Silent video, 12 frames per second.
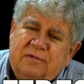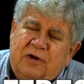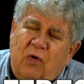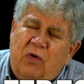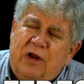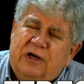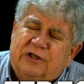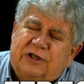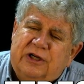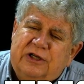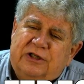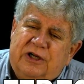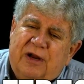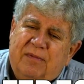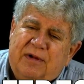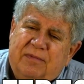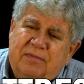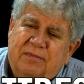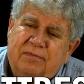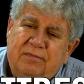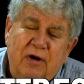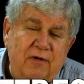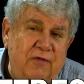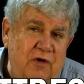Go in and see Jimmy.
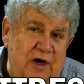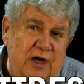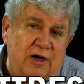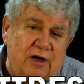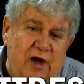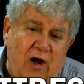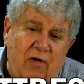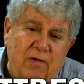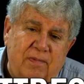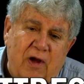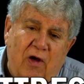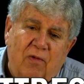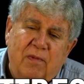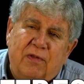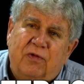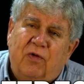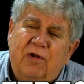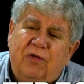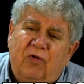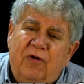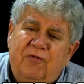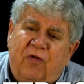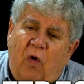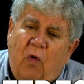But if you need to call him at
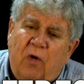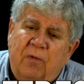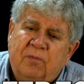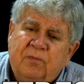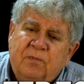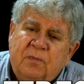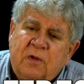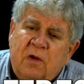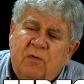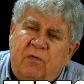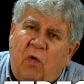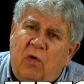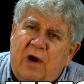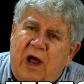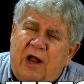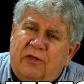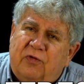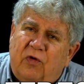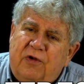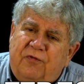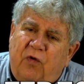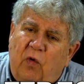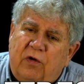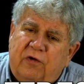
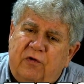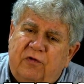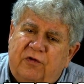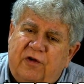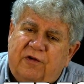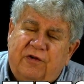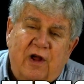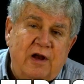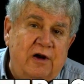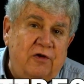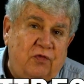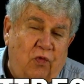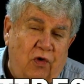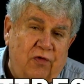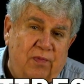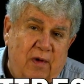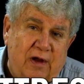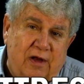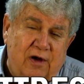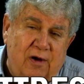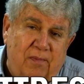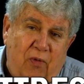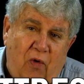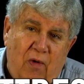334-493-4268. It's worth making an
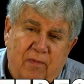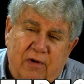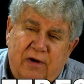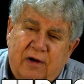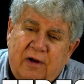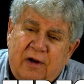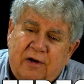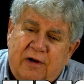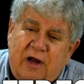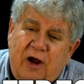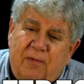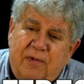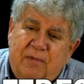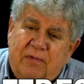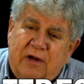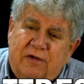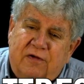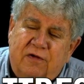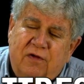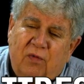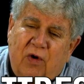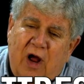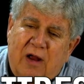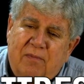appointment to help him get the
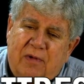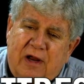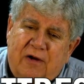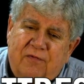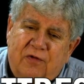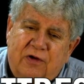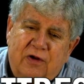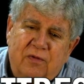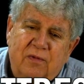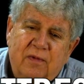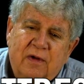right bed for you.